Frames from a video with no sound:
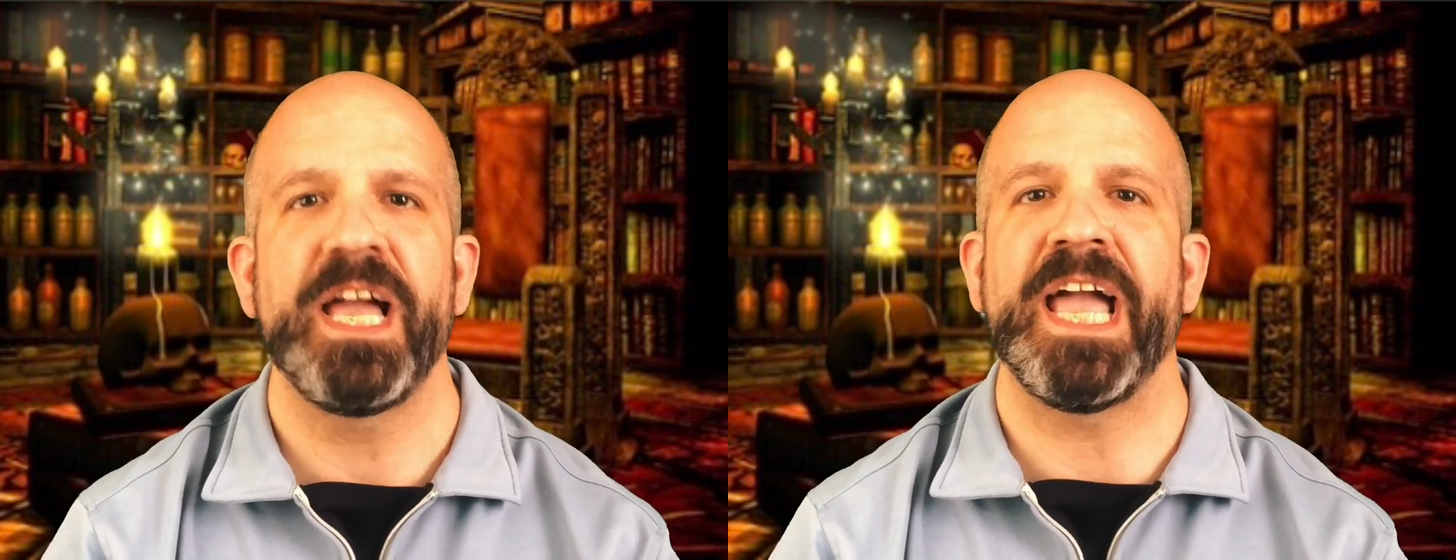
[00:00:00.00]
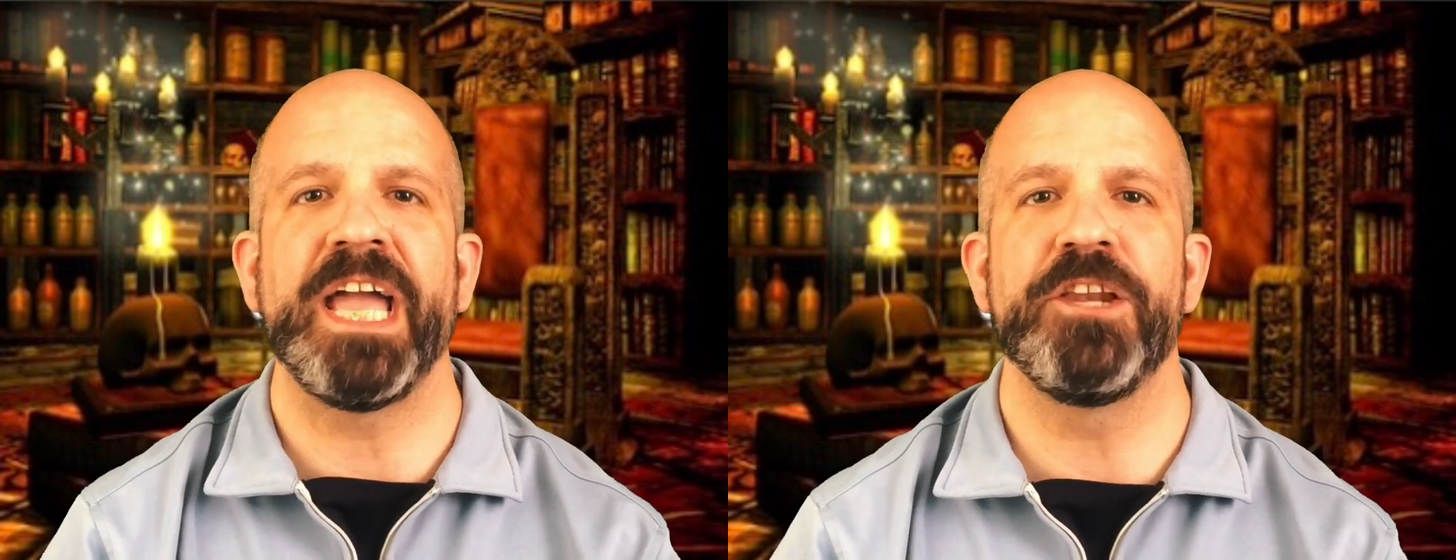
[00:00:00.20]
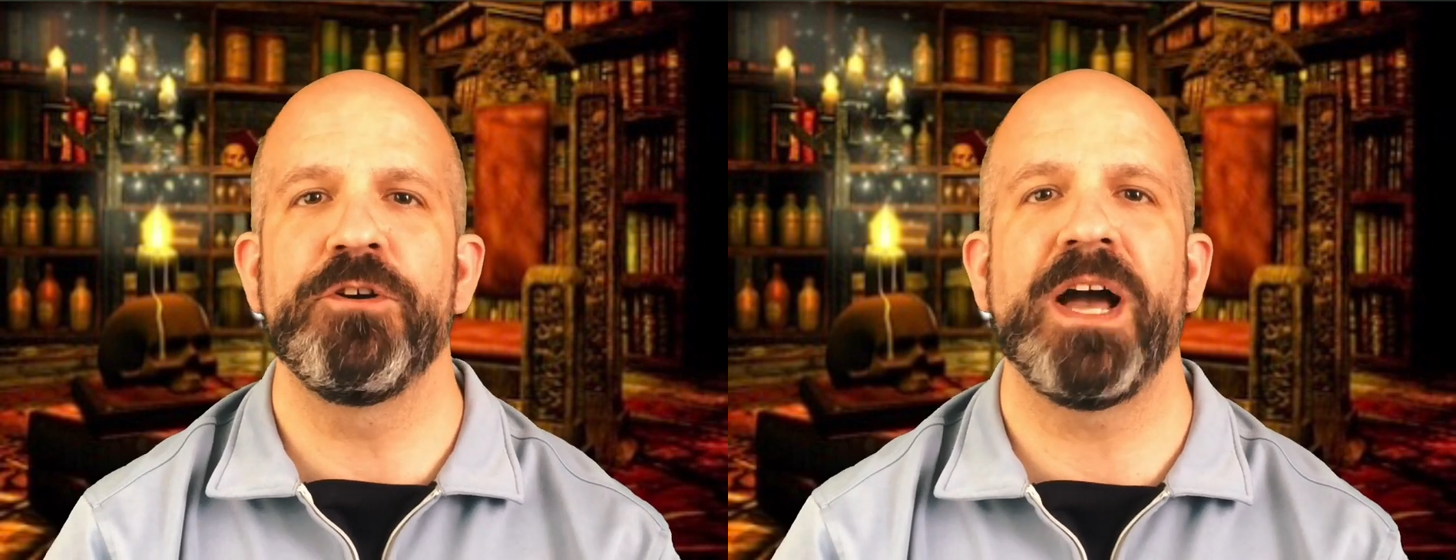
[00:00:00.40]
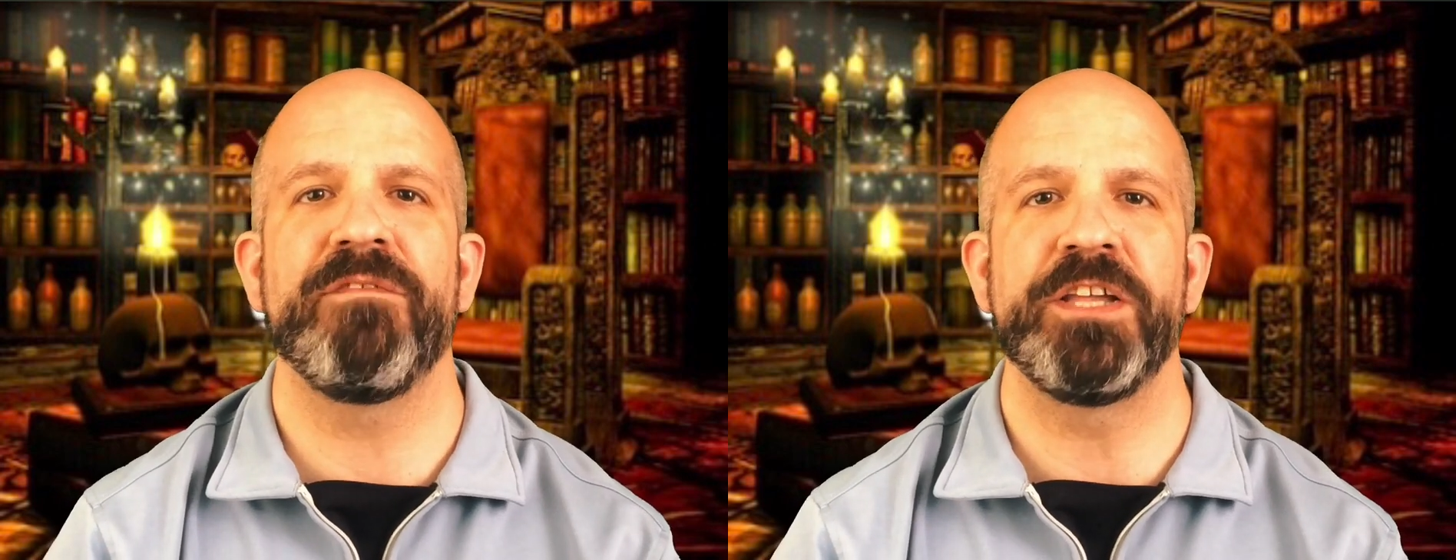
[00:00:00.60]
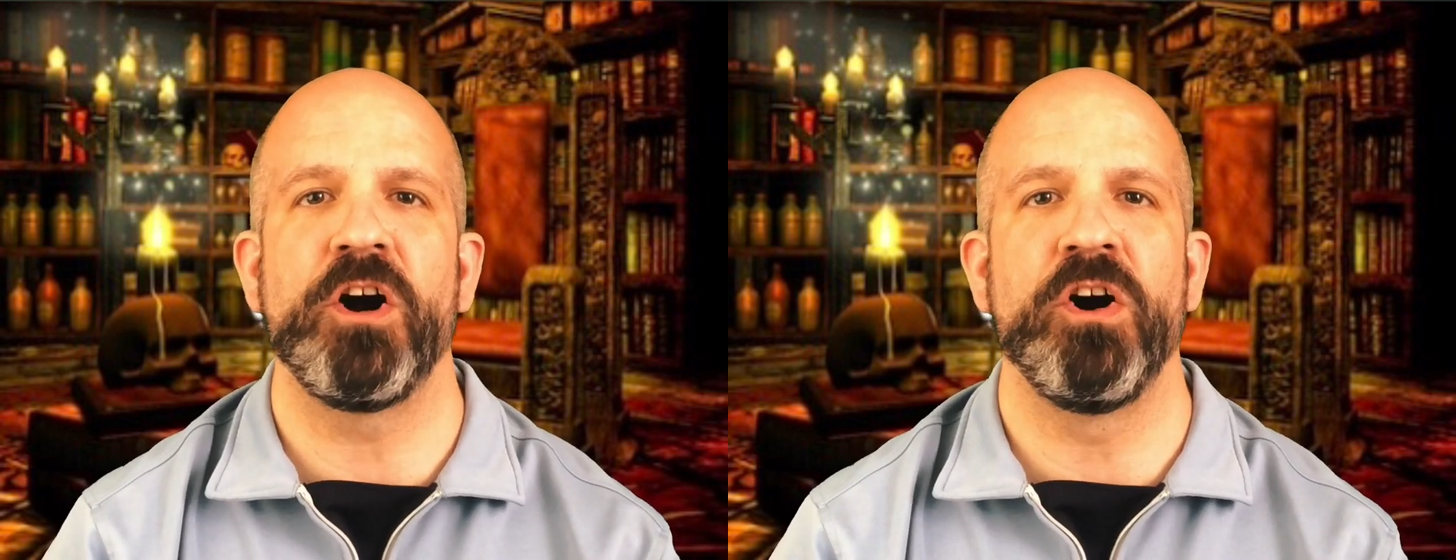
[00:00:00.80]
and you
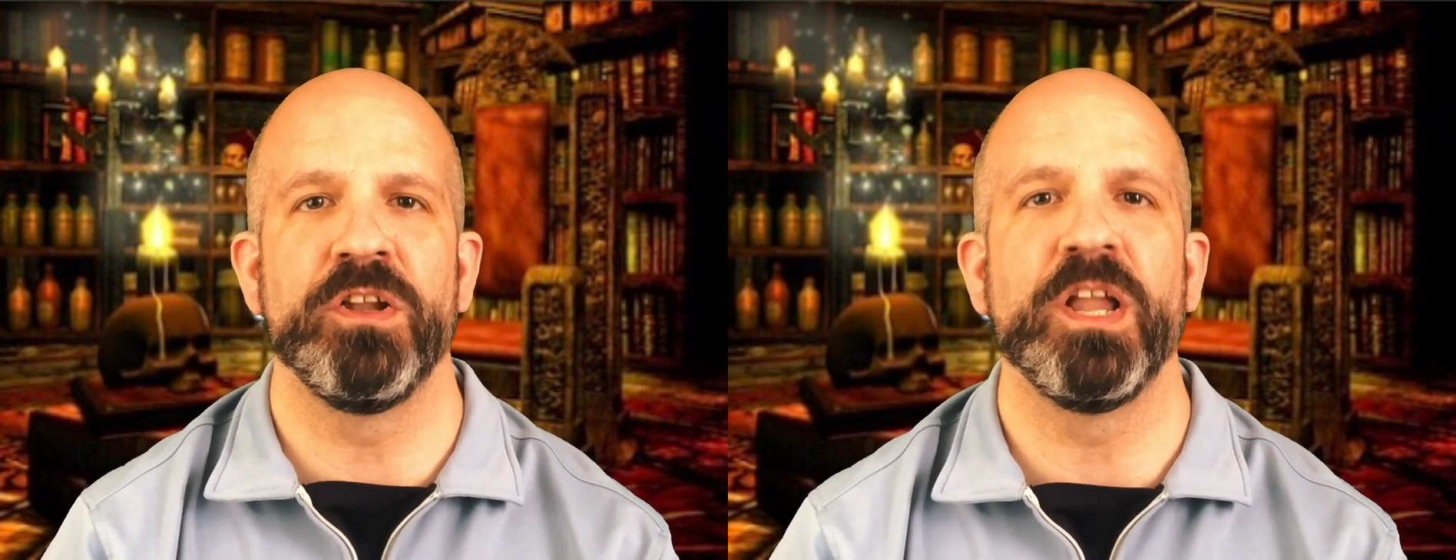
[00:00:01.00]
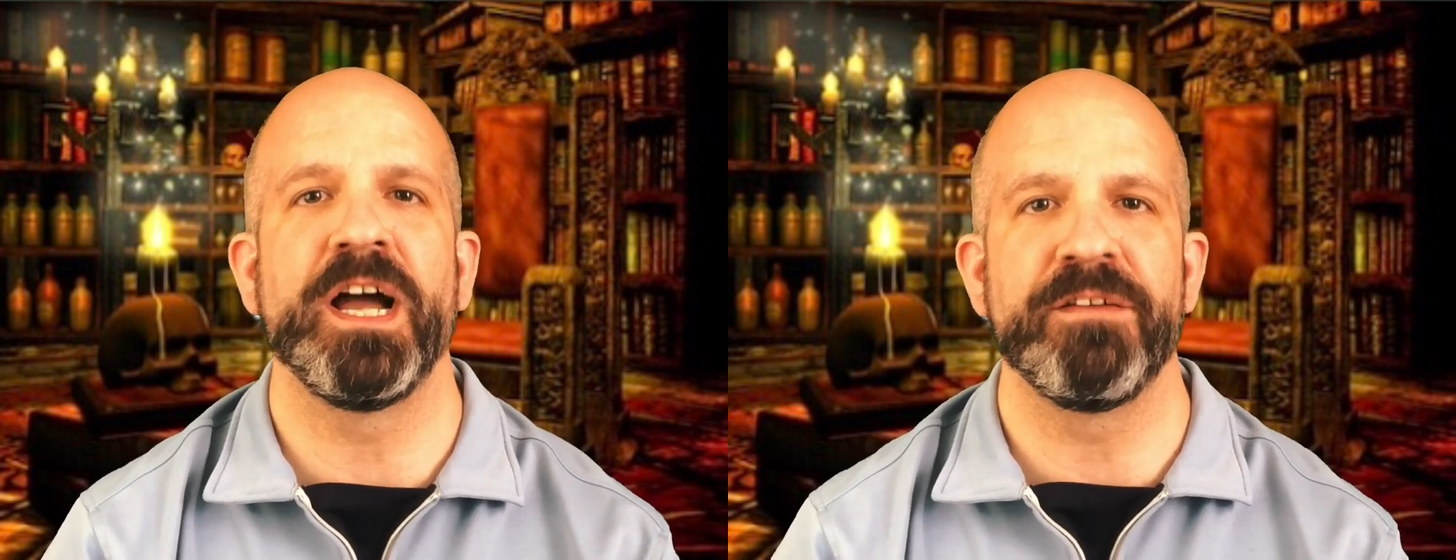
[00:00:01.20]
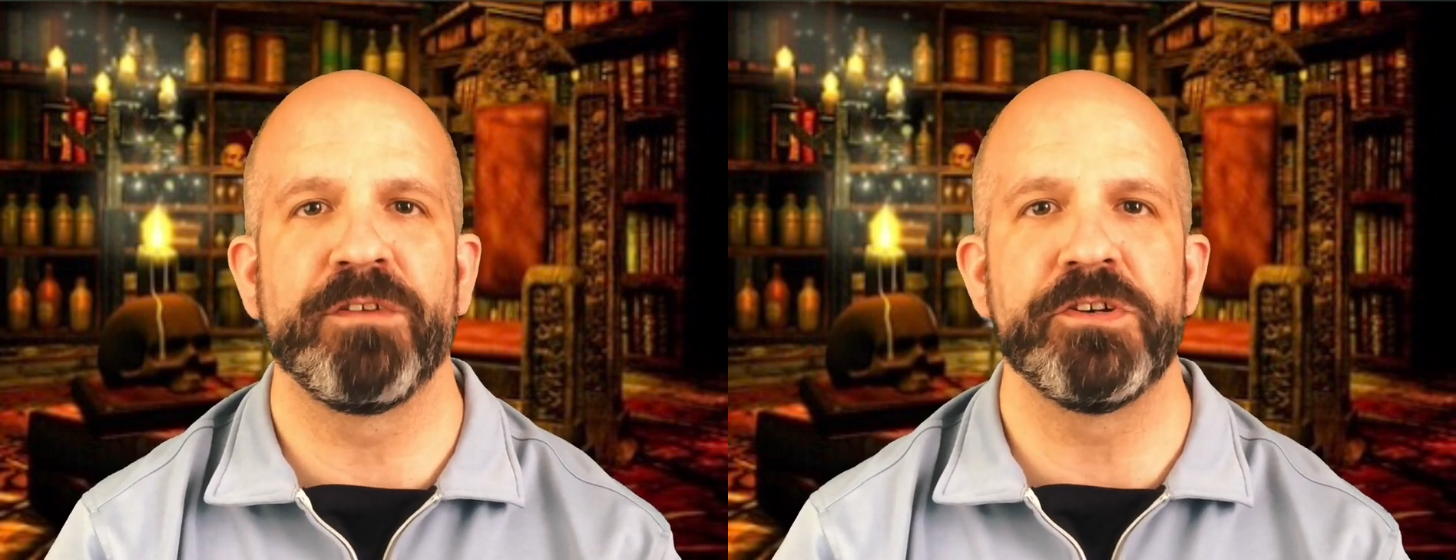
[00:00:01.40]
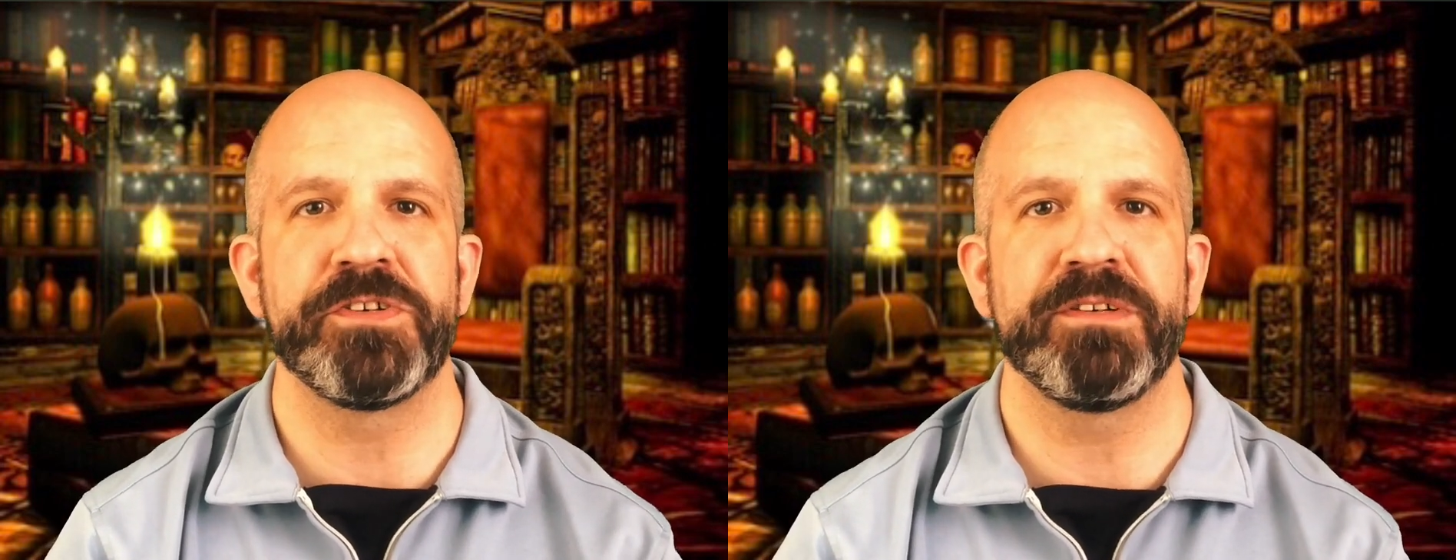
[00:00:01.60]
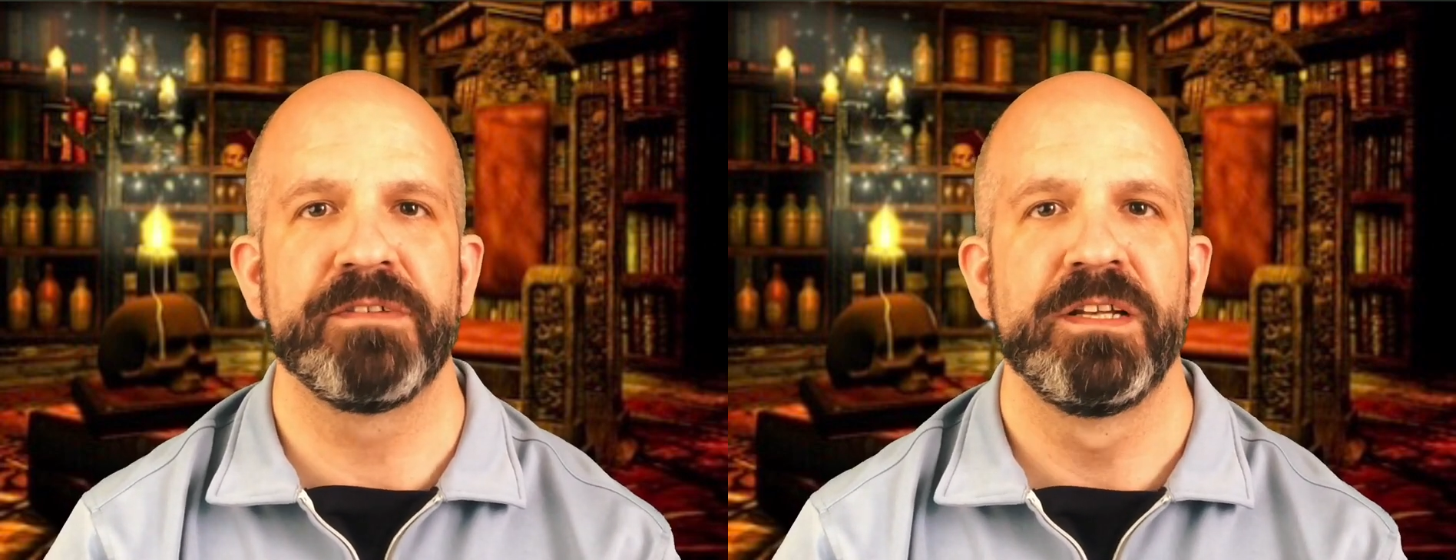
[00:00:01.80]
have the online version.